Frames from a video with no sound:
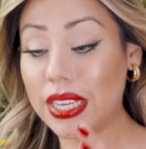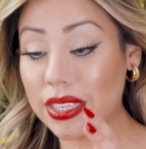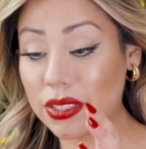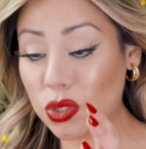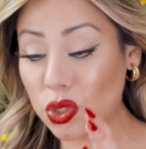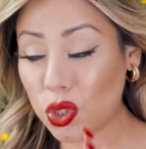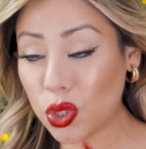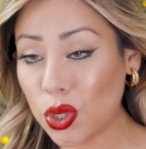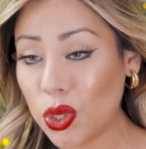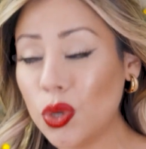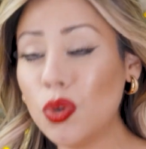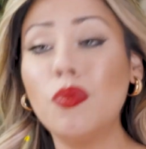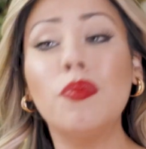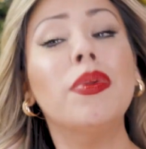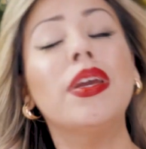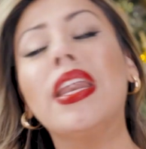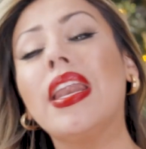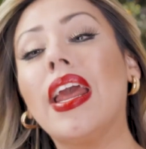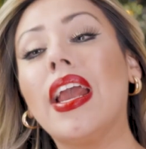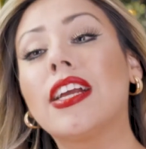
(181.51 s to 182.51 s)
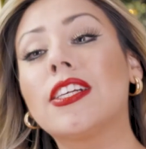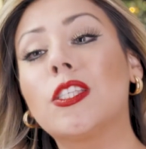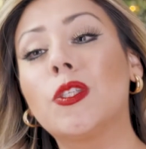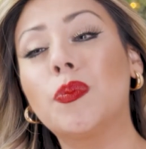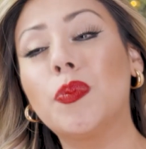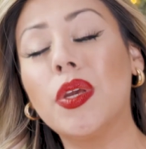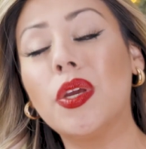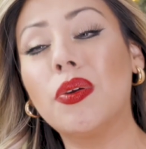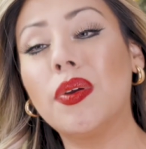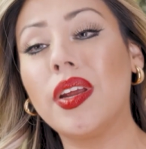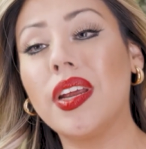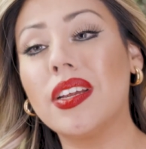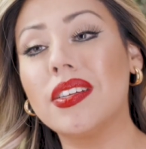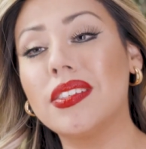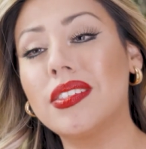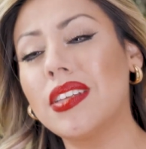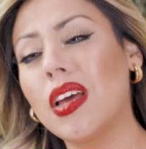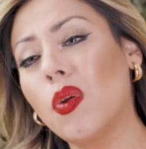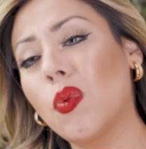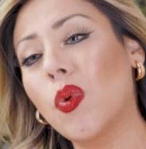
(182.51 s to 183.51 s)
this human
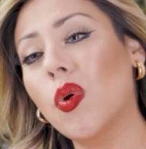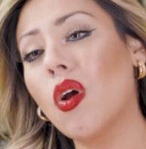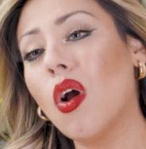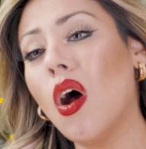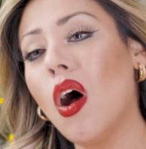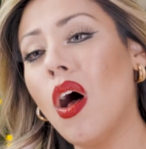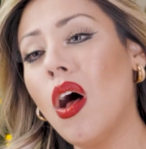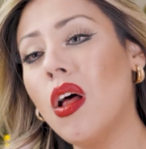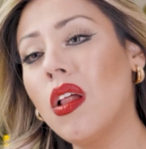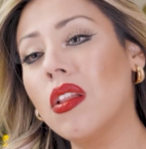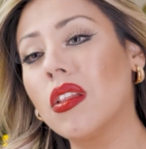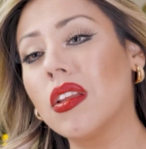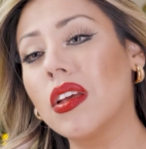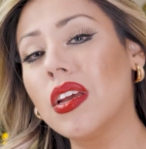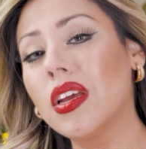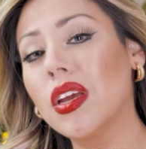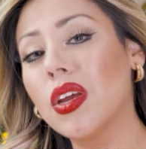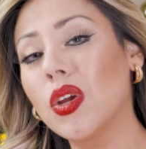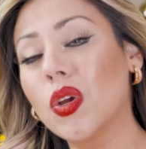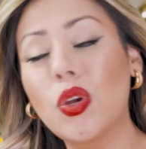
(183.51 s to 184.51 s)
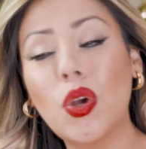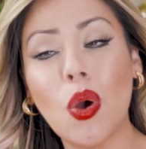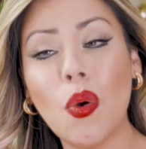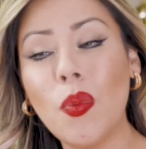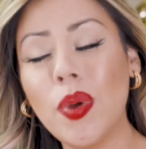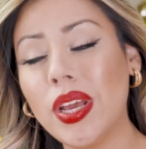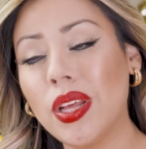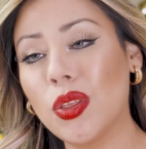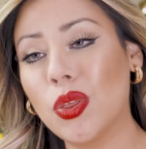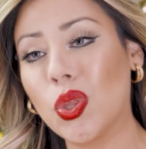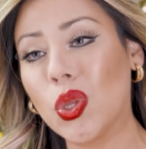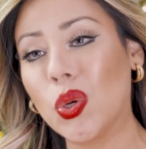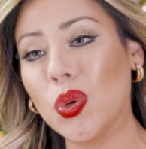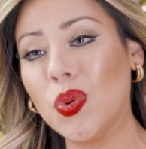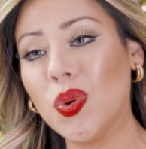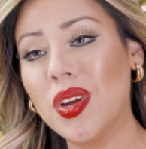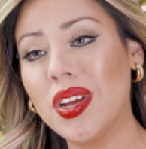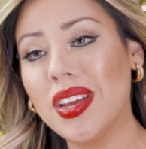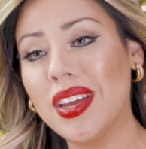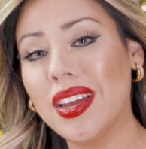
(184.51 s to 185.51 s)
experience that we're all going
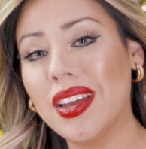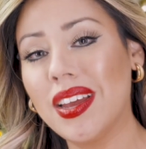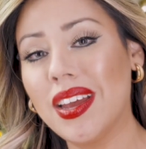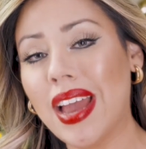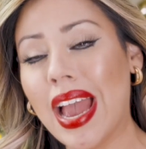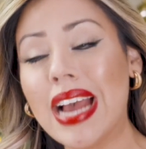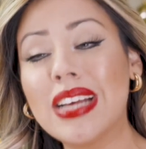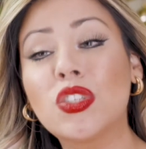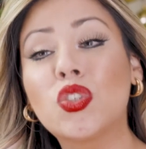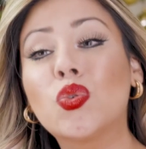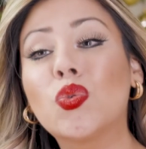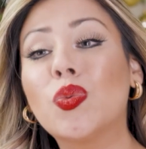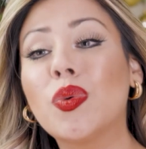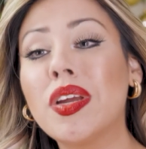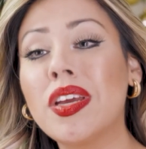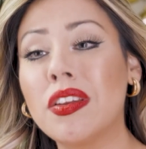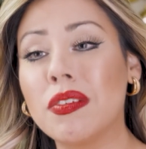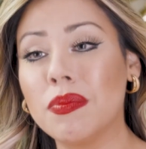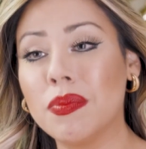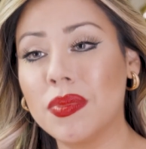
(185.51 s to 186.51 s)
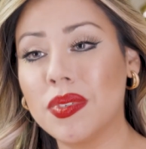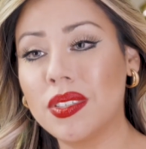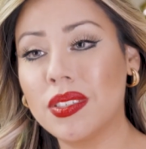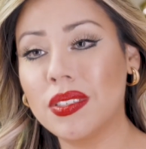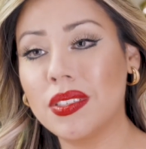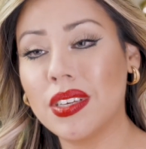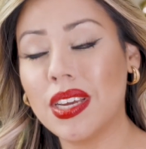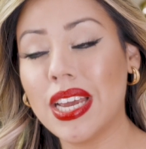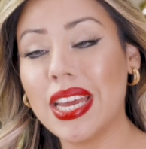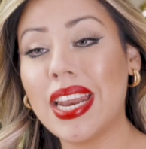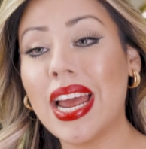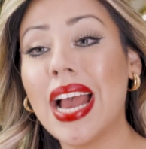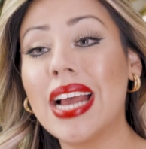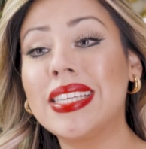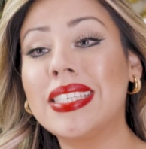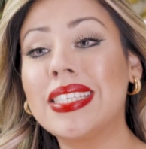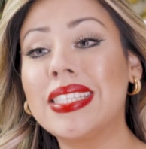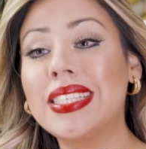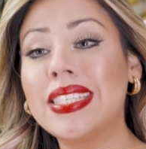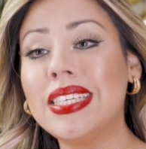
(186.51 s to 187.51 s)
through has rhythms, it
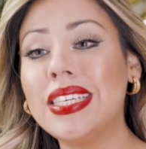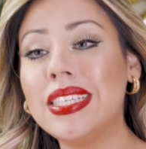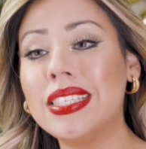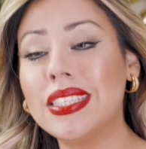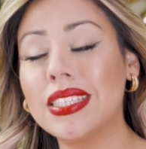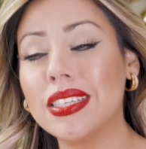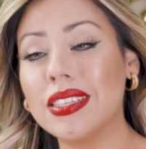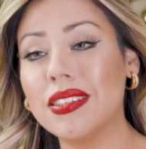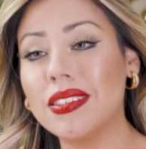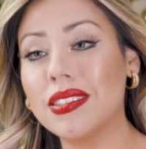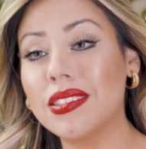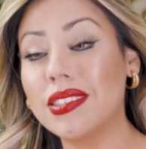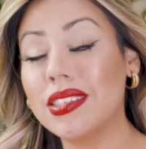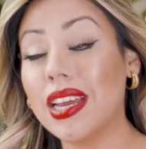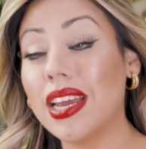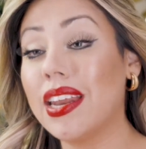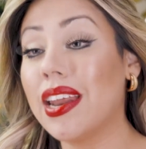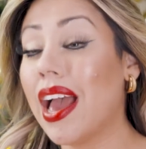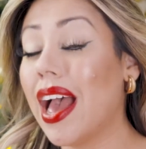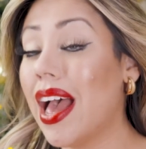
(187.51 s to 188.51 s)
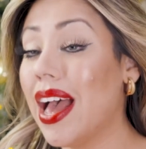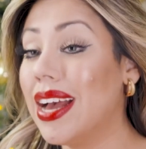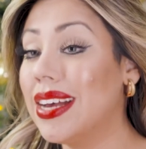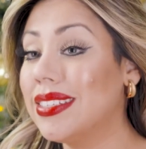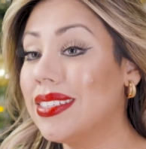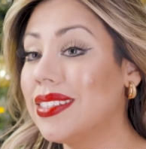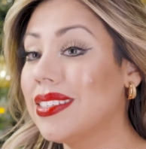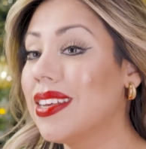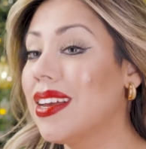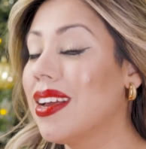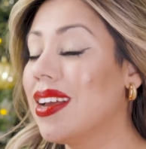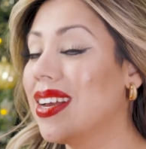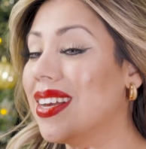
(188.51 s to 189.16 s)
has seasons, it has